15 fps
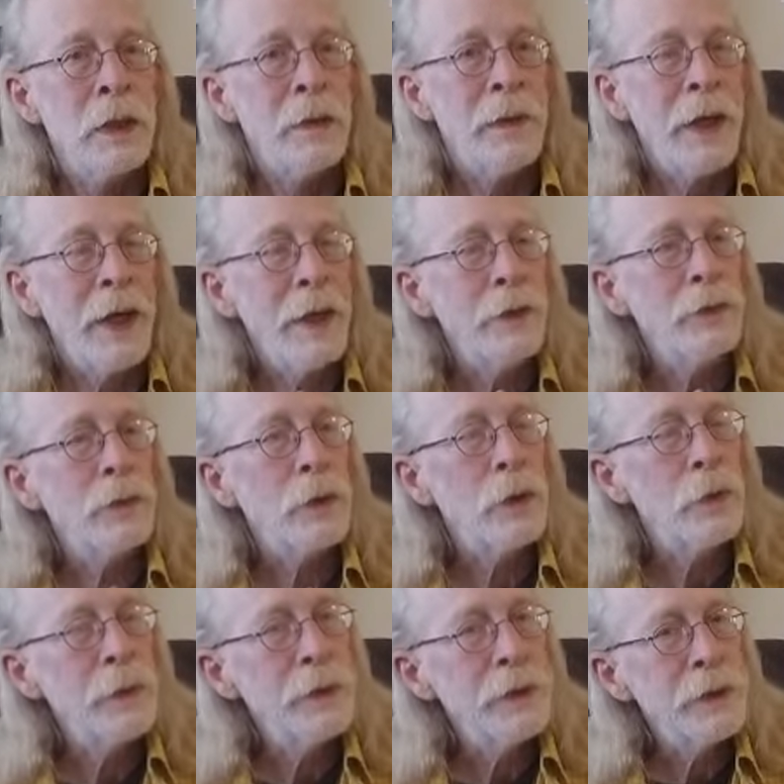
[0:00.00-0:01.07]
That is
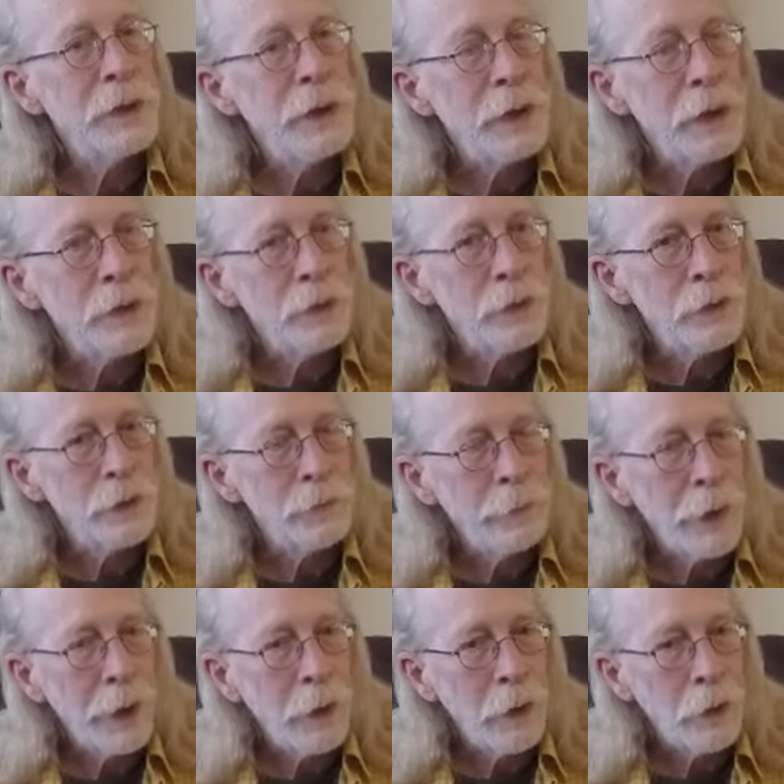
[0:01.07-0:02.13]
always the danger of
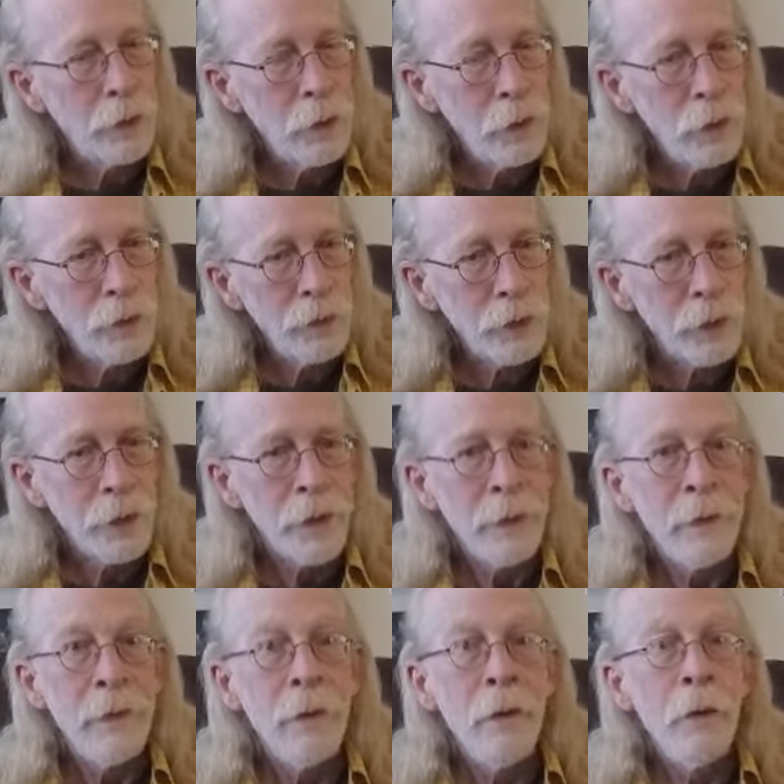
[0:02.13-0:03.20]
power over.
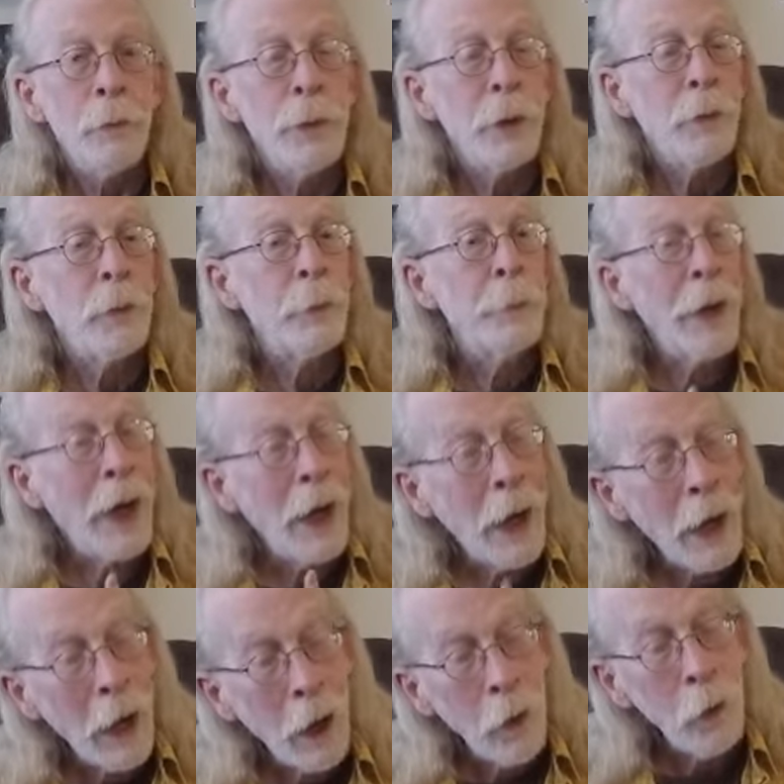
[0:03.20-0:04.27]
But
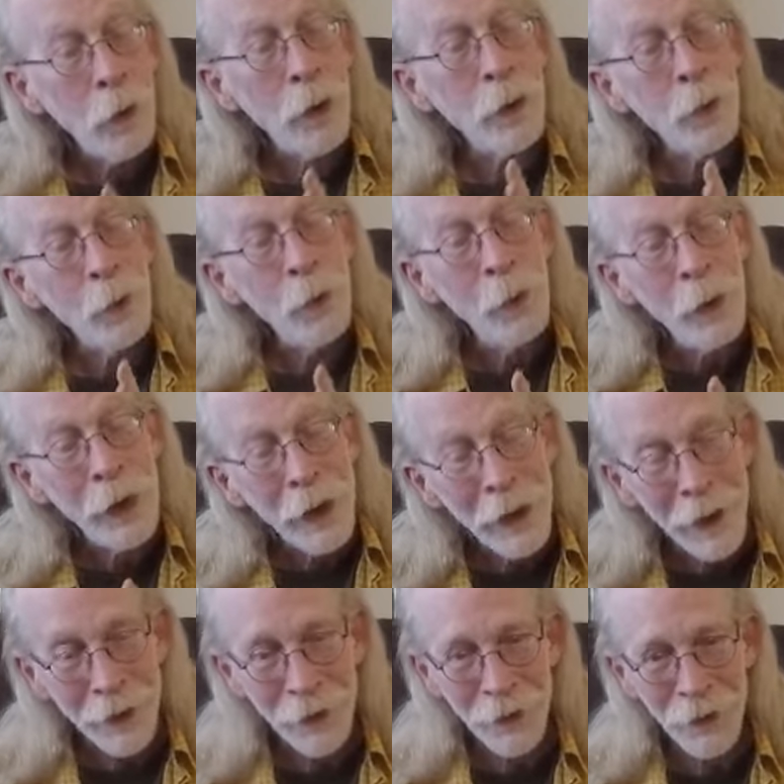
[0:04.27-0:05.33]
power
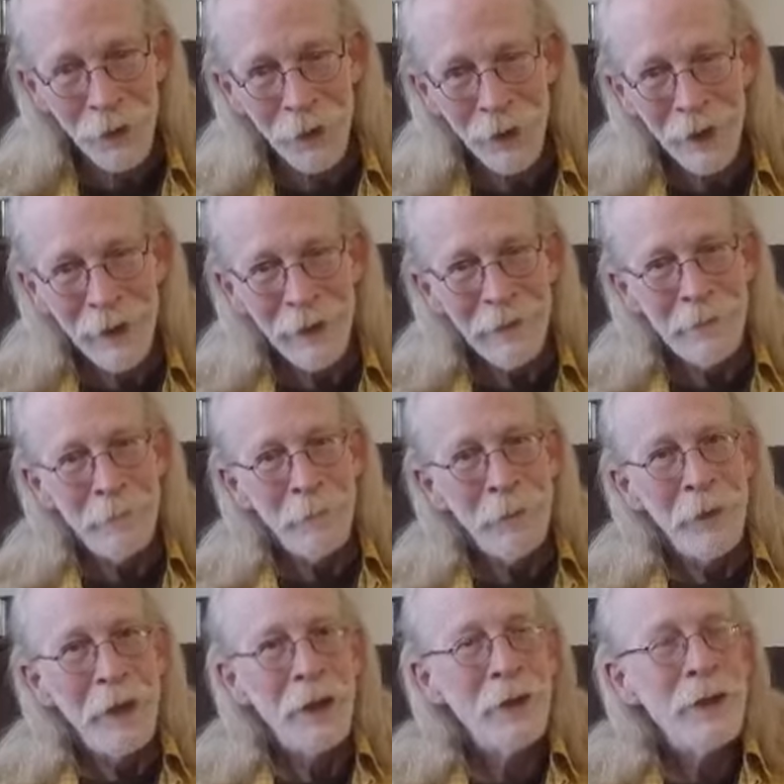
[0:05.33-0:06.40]
with,
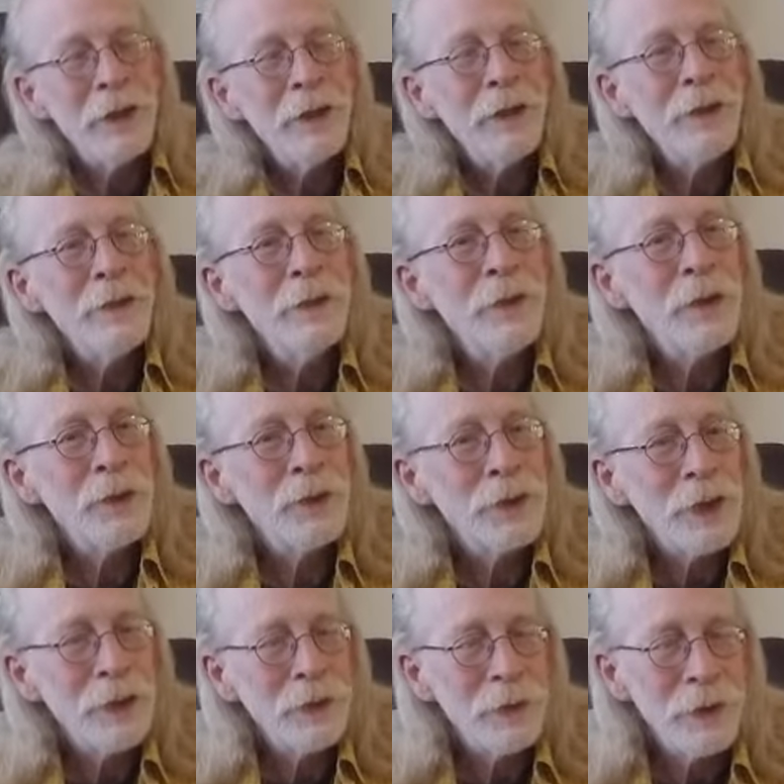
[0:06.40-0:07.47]
there is no
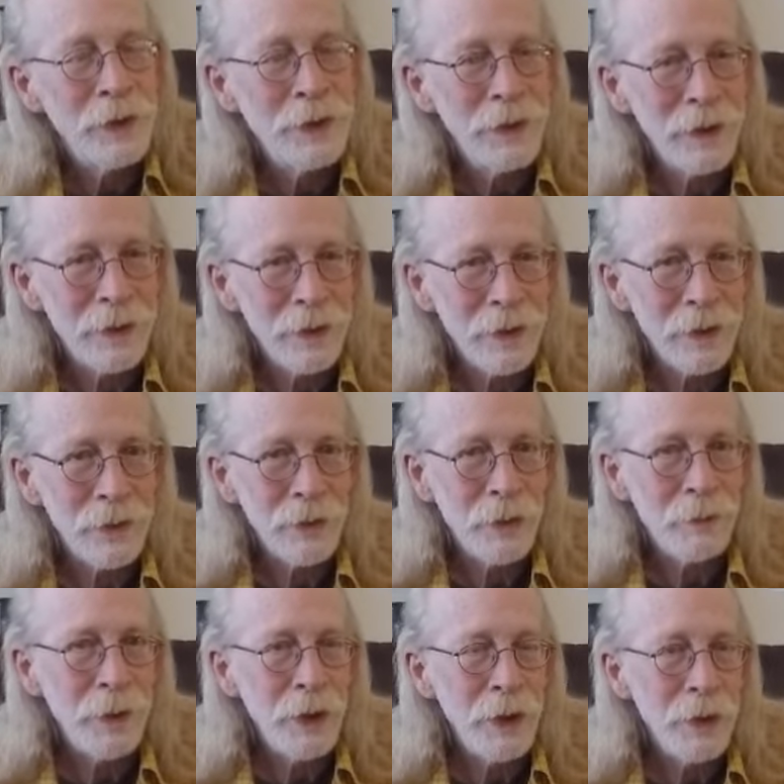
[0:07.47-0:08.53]
such resistance
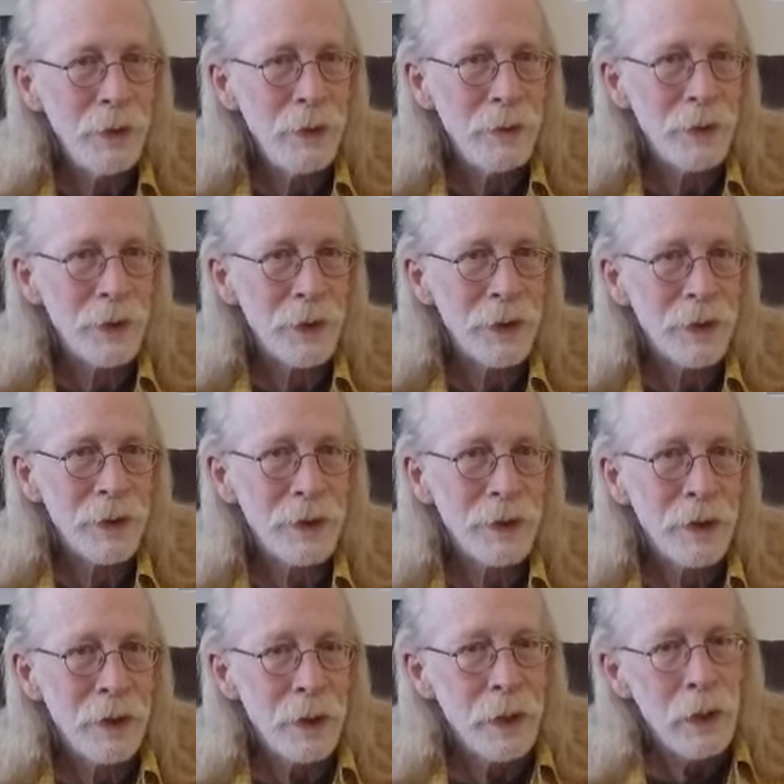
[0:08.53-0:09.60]
from the universe.
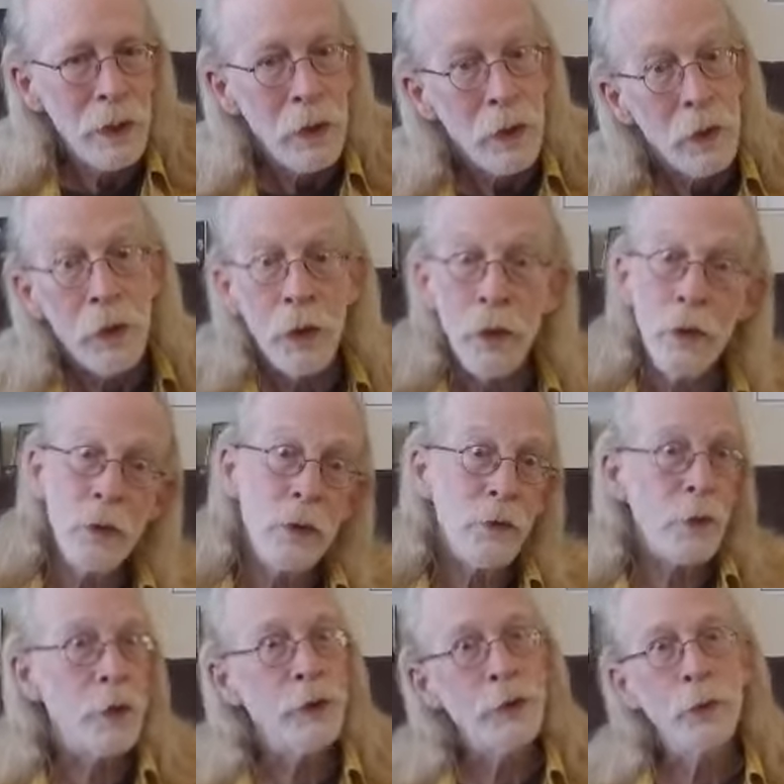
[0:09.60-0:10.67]
The universe